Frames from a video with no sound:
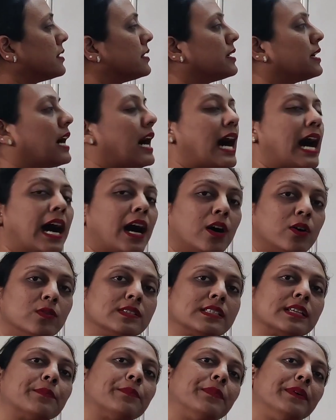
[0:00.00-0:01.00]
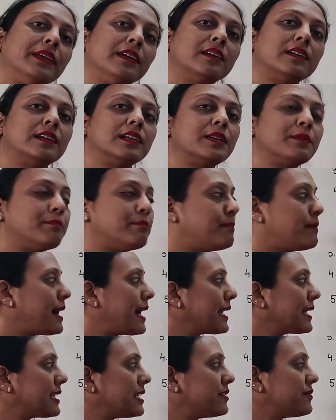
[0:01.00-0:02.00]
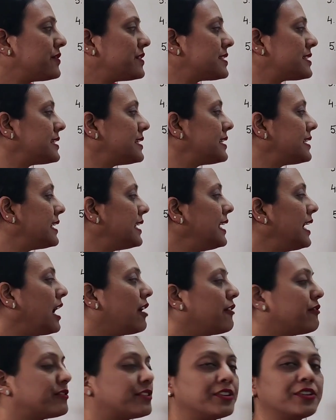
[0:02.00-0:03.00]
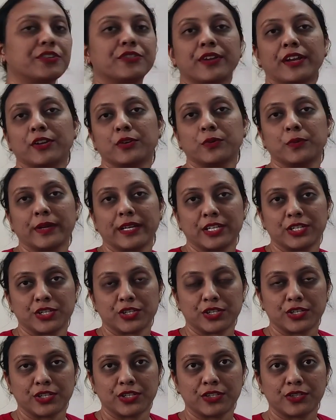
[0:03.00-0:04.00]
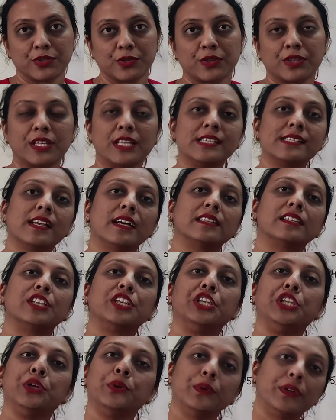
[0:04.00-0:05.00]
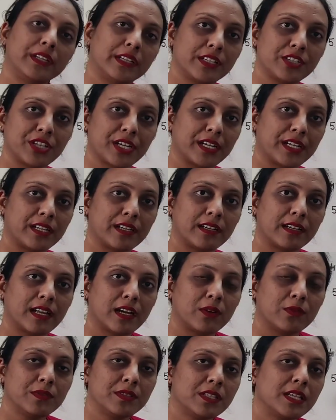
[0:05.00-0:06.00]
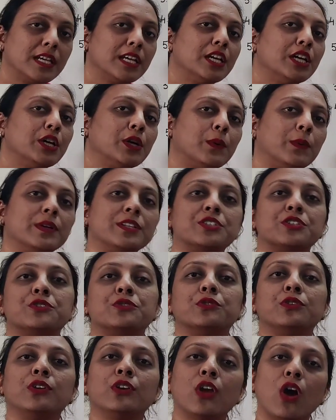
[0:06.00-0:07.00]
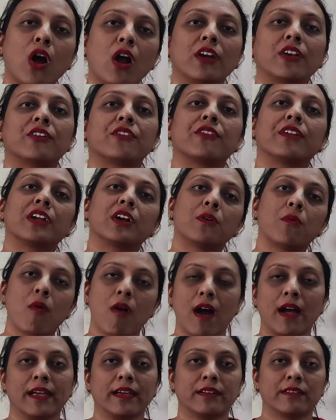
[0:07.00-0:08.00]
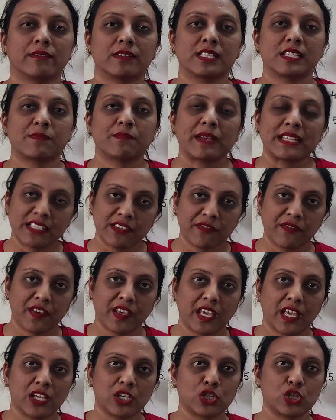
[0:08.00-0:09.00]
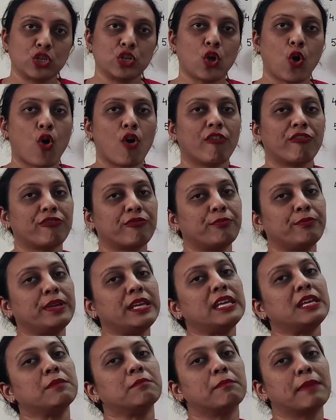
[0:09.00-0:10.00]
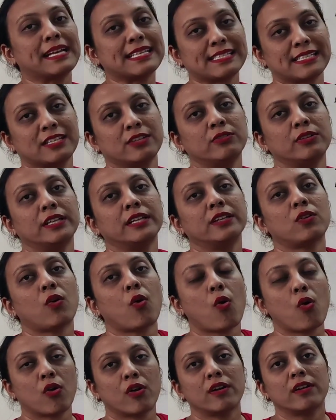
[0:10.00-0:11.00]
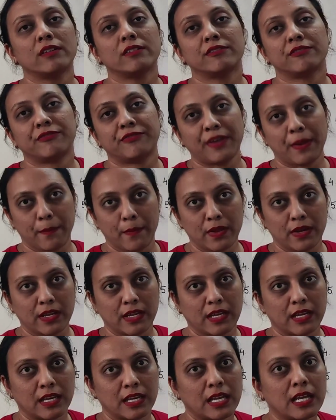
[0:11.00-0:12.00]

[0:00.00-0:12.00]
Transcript: The house appeared magnificently after renovation. So these are the neuter gender nouns which do not require the specification of being masculine or feminine.